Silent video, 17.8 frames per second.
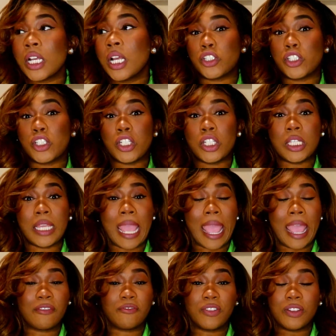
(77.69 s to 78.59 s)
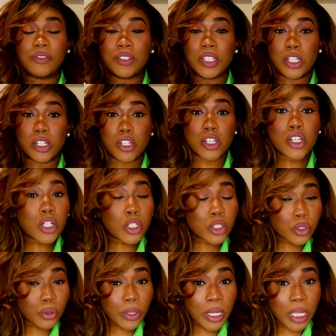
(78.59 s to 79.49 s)
She had 15
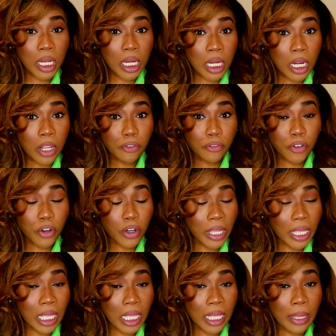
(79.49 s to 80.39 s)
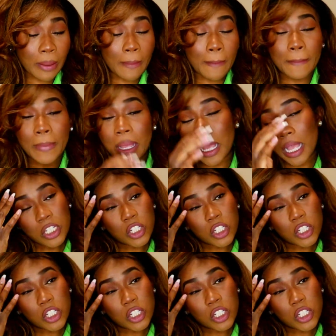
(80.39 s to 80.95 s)
children for him.